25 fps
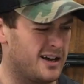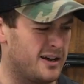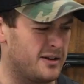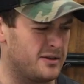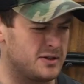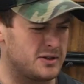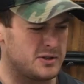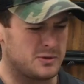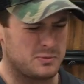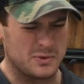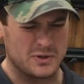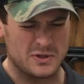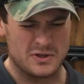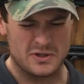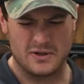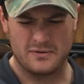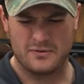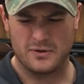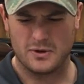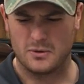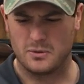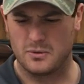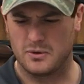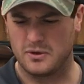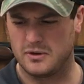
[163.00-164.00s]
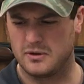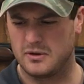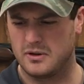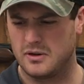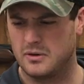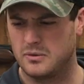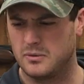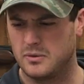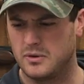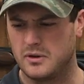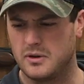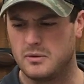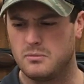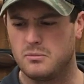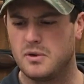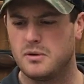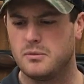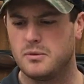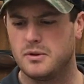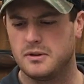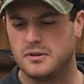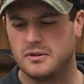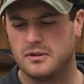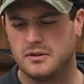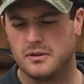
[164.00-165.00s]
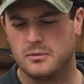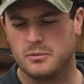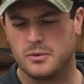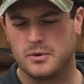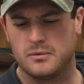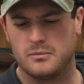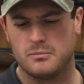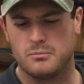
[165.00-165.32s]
This specific one really mimics the